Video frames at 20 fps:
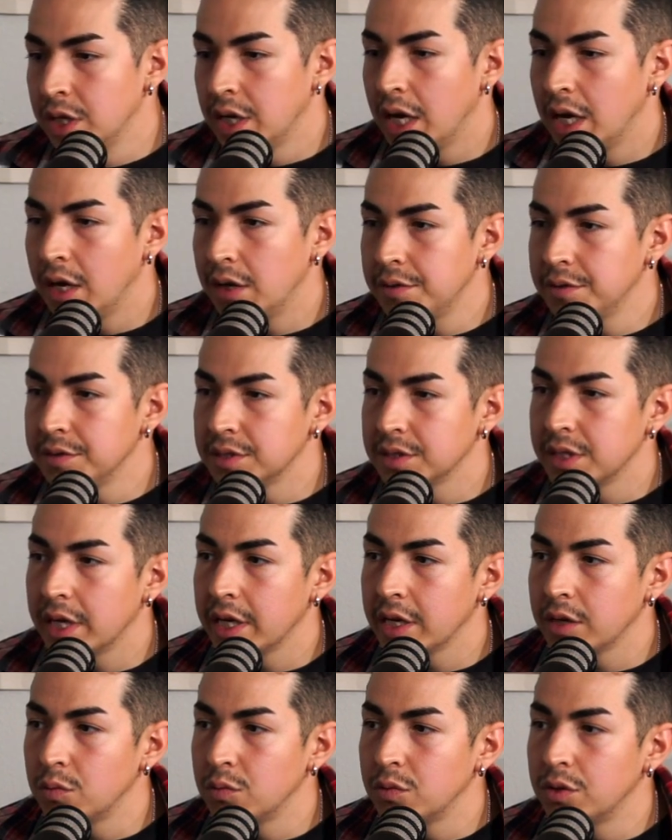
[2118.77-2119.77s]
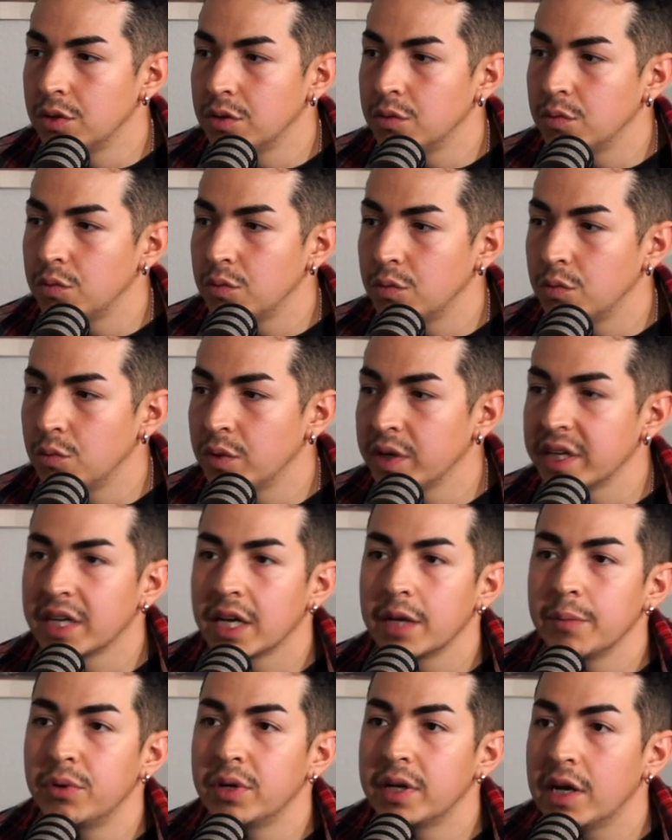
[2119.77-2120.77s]
I was like, well, what can
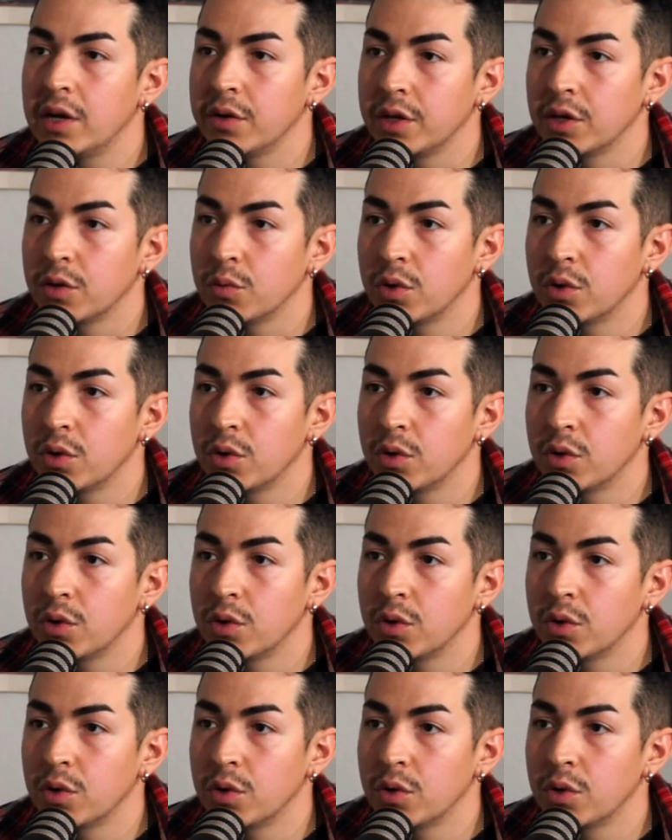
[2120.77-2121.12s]
I put out here?